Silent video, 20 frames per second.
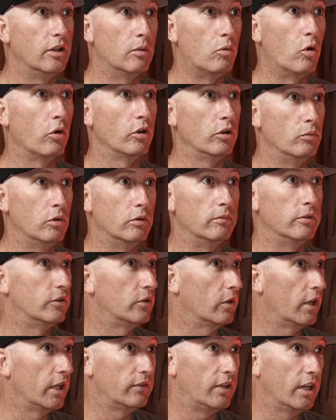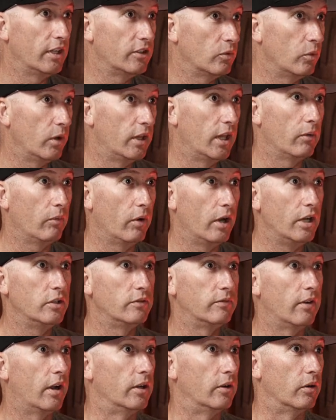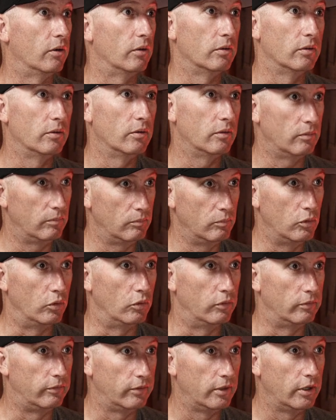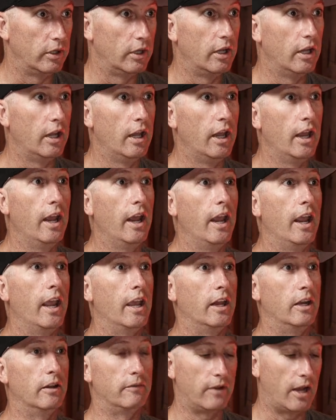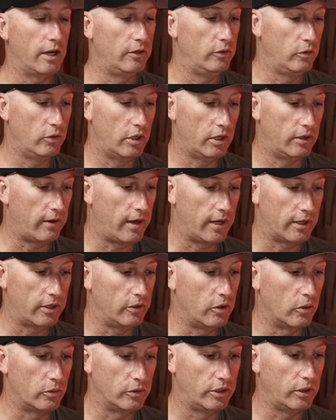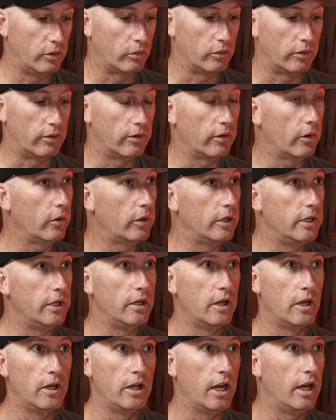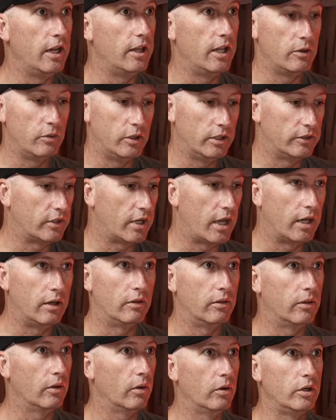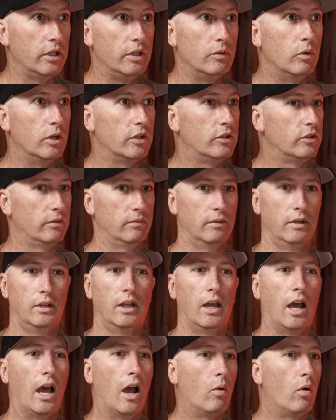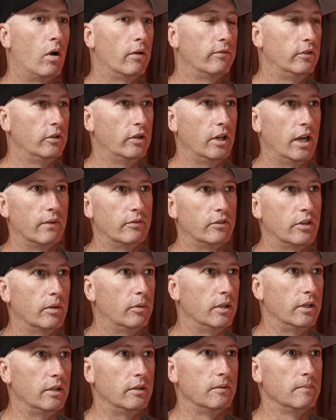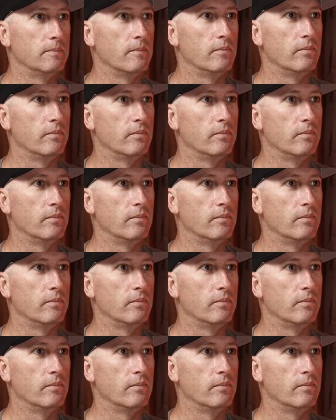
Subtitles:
The more you move, and so that takes away that rangefinder move. And if I knew that I could go 0 to 30, anything inside of 30, which how often you're going to have something,